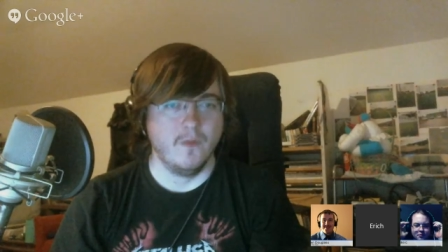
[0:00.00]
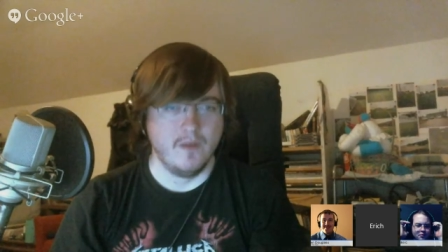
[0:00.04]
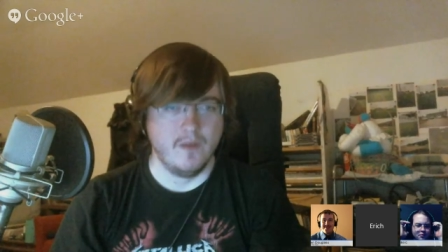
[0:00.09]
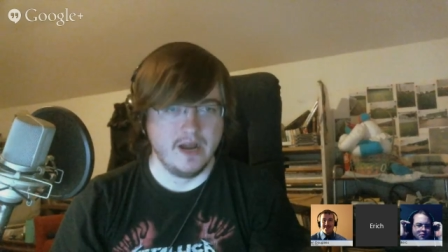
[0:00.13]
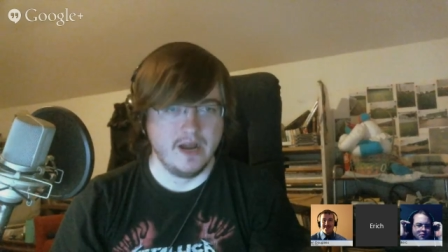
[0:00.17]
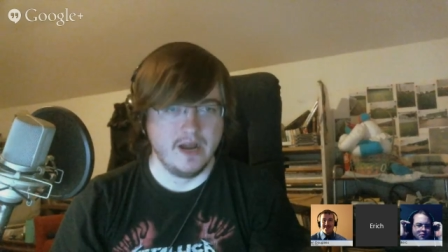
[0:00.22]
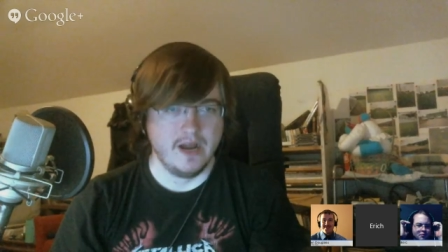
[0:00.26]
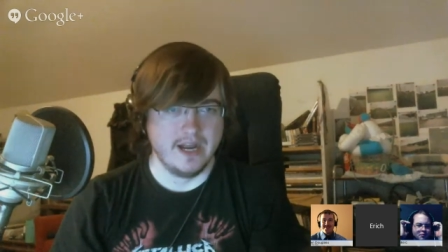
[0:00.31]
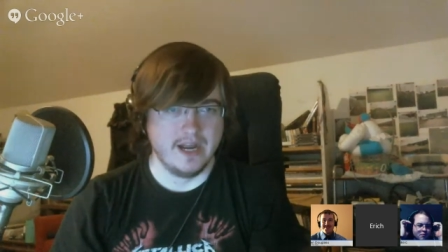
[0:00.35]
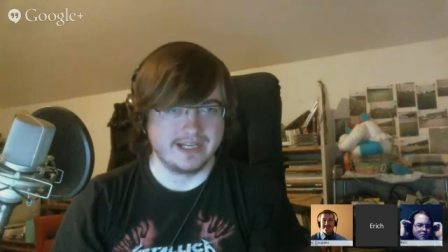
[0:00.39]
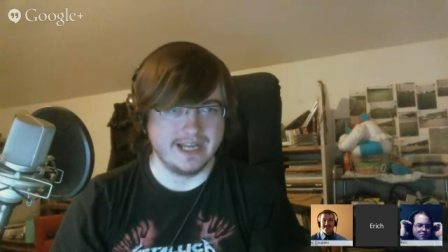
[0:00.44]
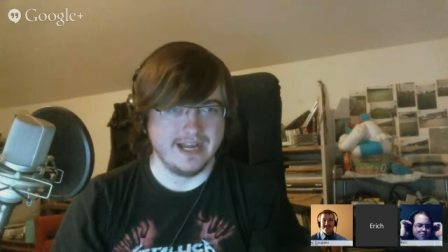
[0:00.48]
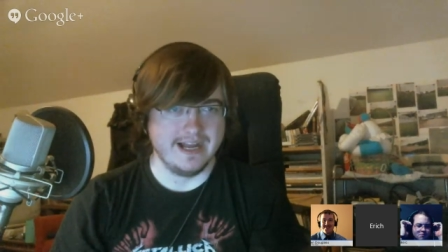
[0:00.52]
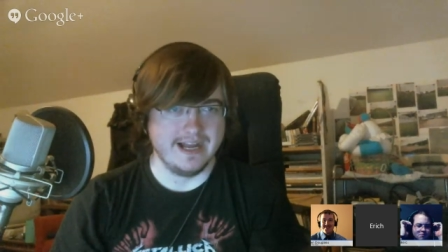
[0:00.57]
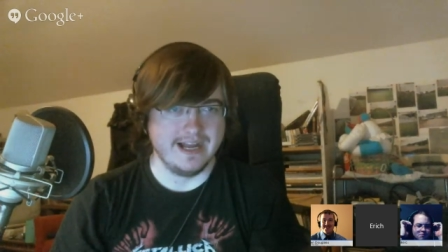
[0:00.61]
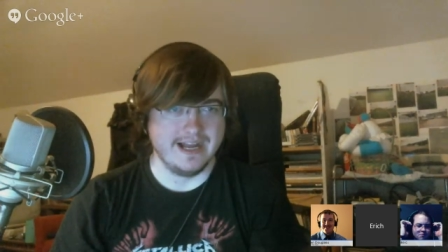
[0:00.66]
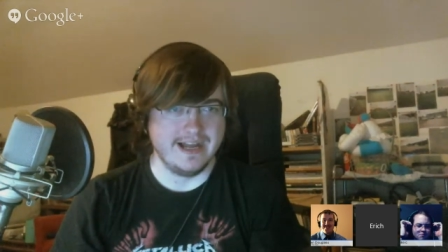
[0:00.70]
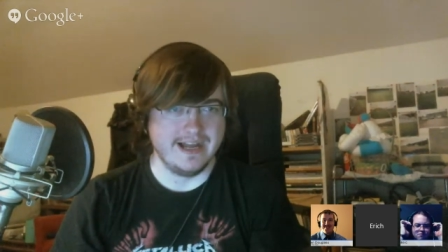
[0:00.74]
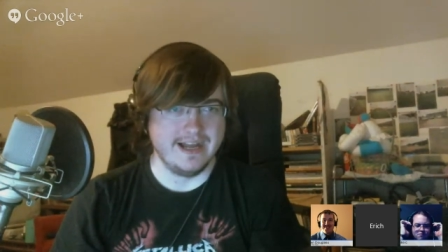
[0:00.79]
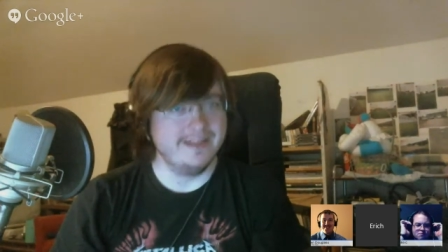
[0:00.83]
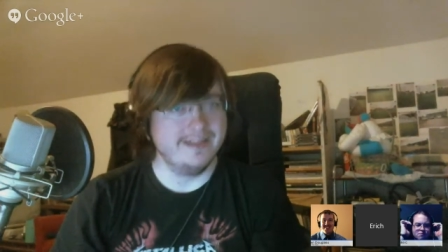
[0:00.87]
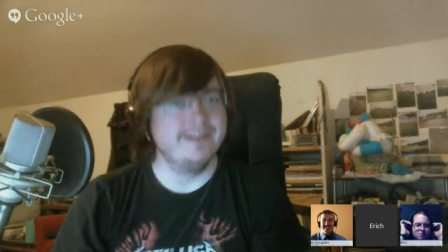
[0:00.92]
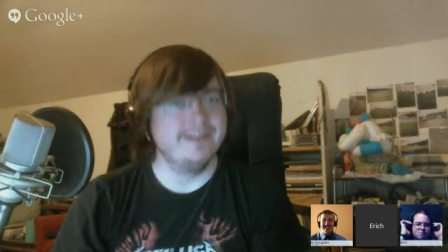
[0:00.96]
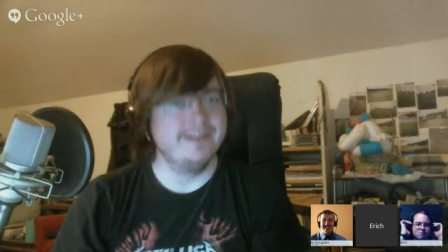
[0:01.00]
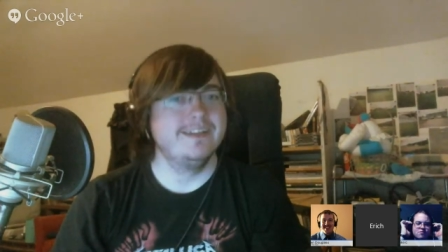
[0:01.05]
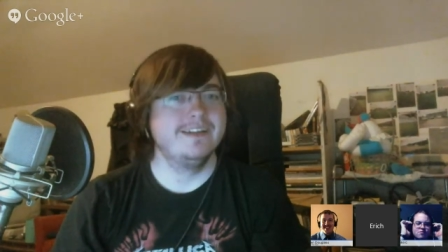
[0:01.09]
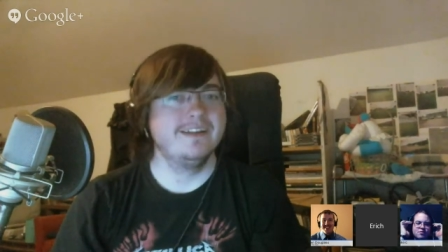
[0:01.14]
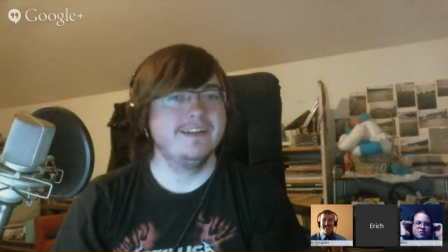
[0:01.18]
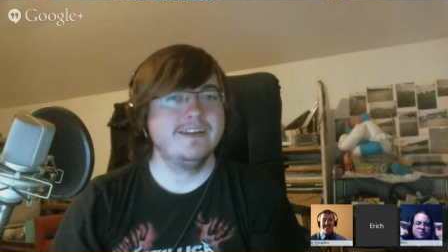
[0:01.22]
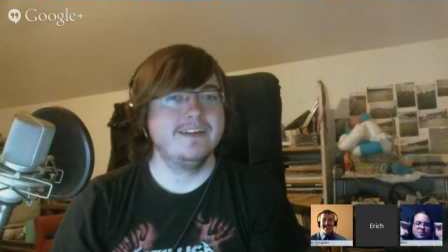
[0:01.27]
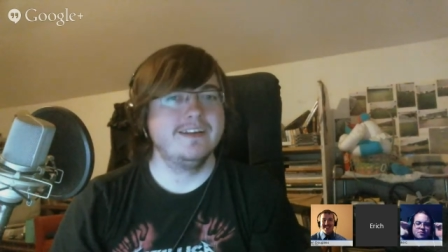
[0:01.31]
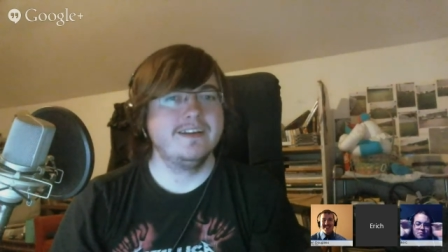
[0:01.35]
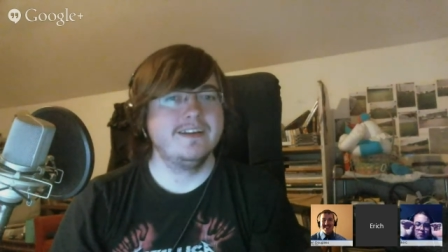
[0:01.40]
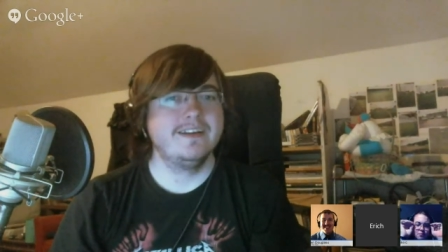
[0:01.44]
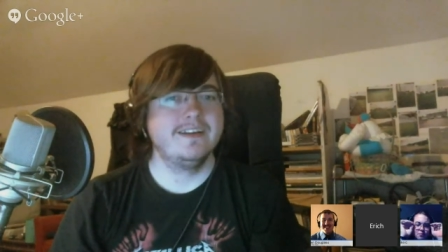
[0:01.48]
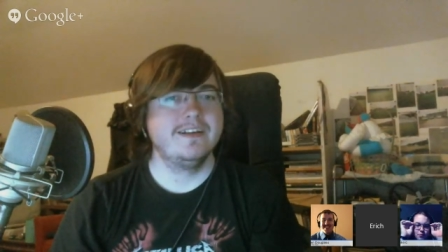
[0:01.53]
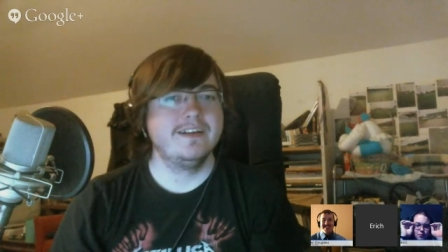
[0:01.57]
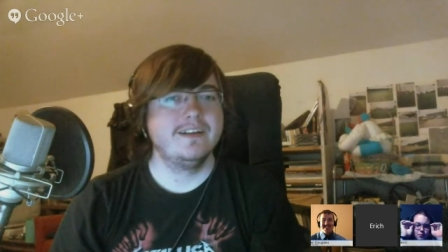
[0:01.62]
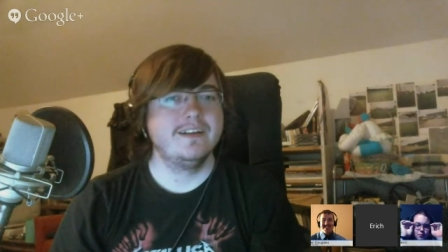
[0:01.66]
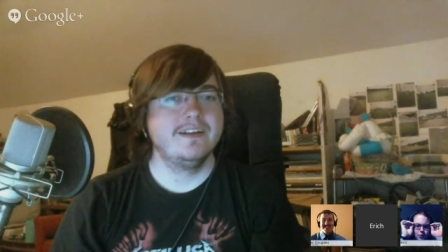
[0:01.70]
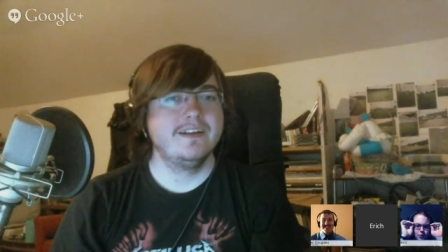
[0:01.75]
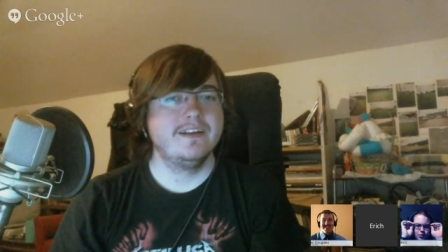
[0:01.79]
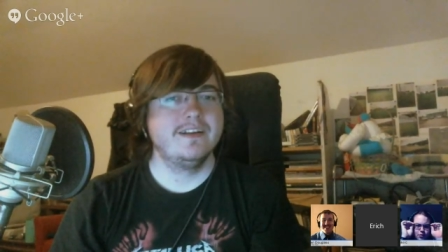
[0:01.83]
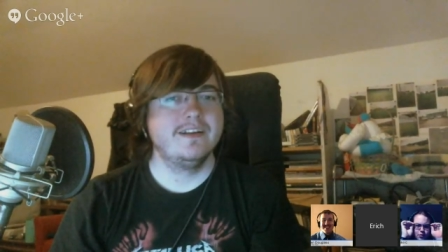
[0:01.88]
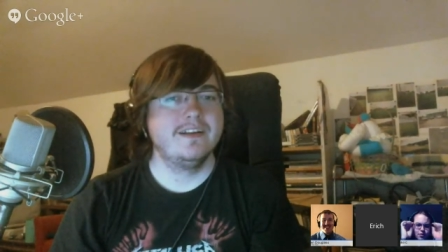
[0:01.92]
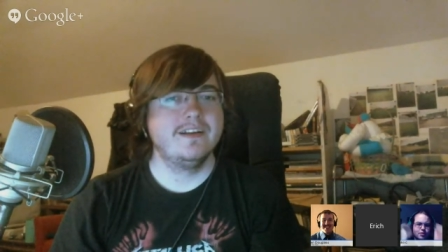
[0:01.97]
my god!
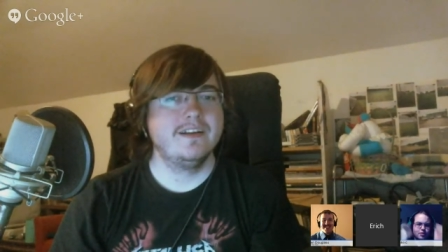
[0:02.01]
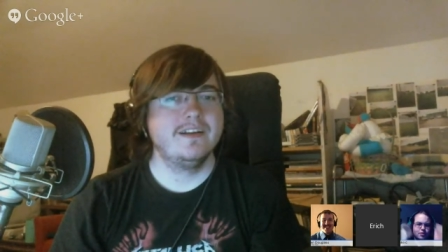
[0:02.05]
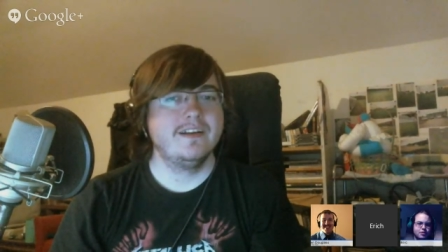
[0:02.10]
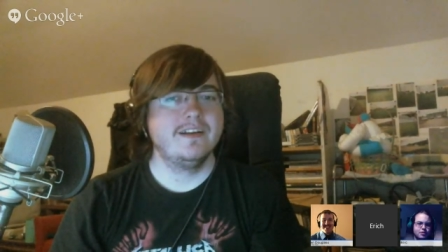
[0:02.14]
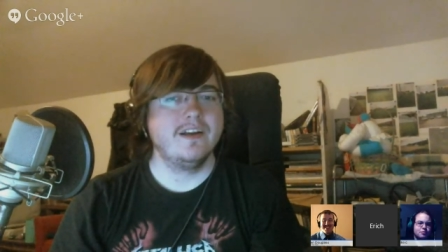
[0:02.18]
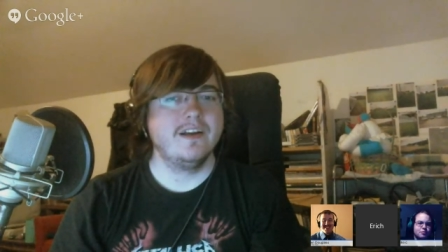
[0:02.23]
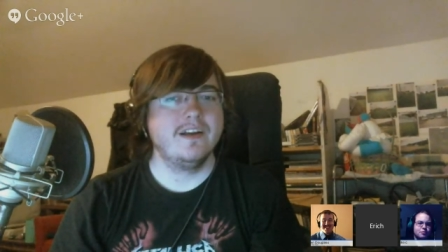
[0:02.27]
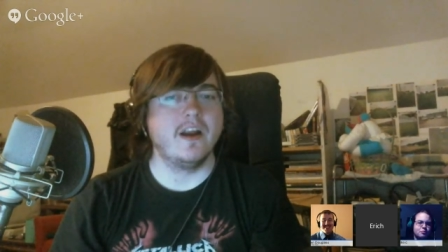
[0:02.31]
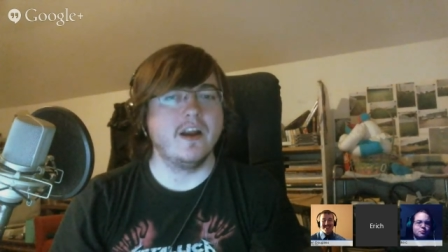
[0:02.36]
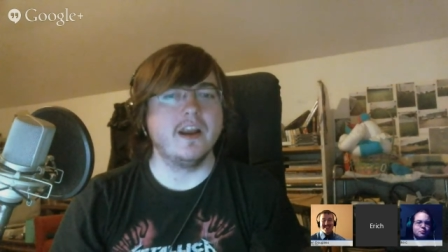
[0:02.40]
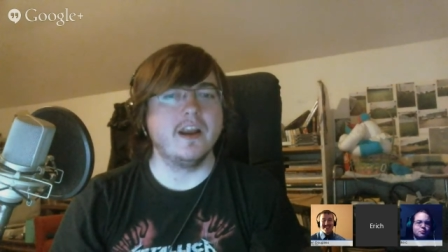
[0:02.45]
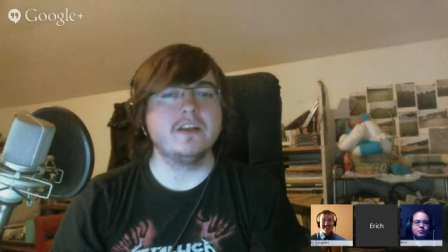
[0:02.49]
All right,